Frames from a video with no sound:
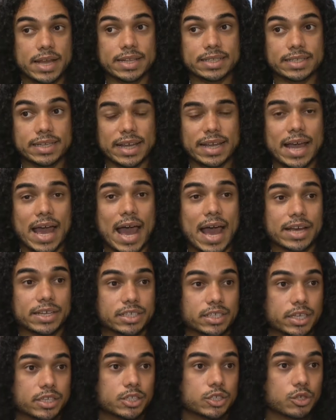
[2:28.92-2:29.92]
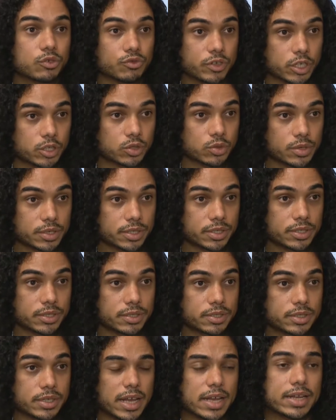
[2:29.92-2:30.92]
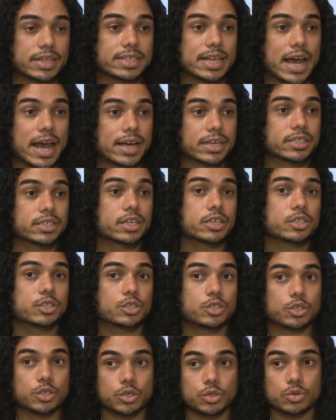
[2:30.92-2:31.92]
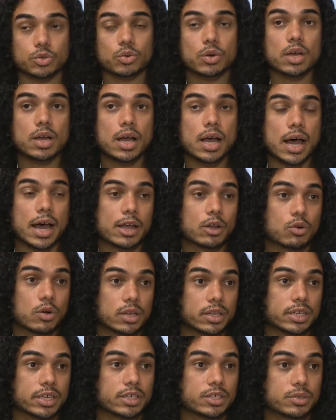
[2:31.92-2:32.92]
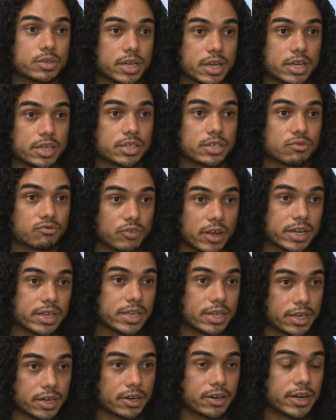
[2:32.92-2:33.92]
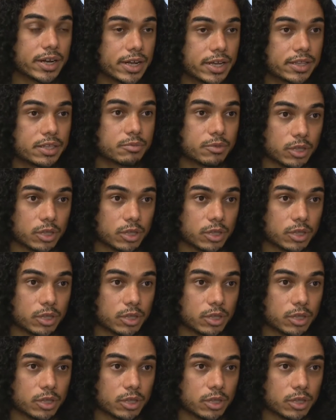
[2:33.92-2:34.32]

It's like access to resources, and it's access to high quality education right here in the